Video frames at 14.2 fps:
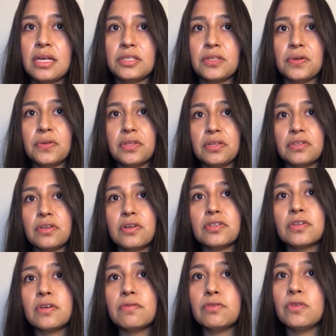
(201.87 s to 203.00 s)
So the
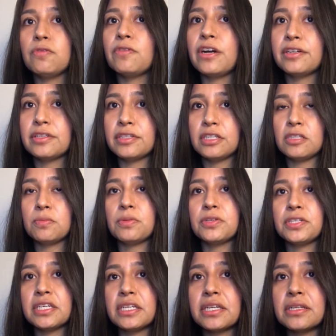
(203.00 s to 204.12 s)
SARS-CoV-2 virus is
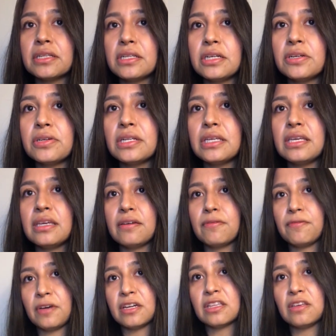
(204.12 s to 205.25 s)
particularly
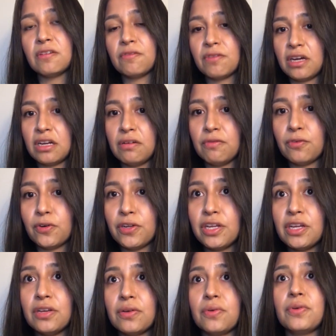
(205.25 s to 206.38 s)
effective at
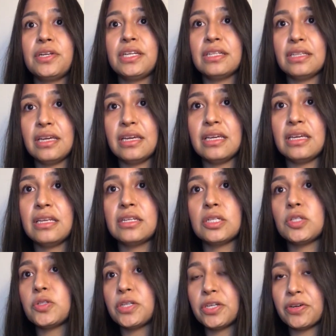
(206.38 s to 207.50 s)
avoiding or delaying
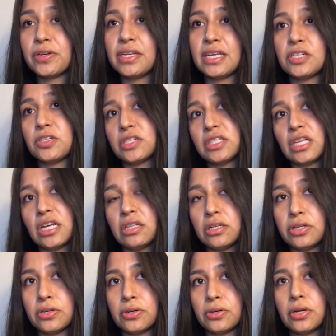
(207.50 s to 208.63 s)
triggering
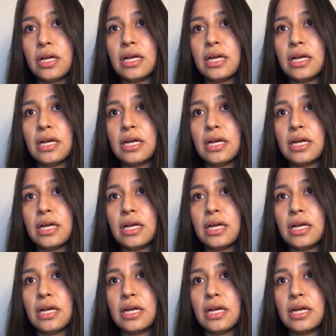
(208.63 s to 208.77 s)
intracellular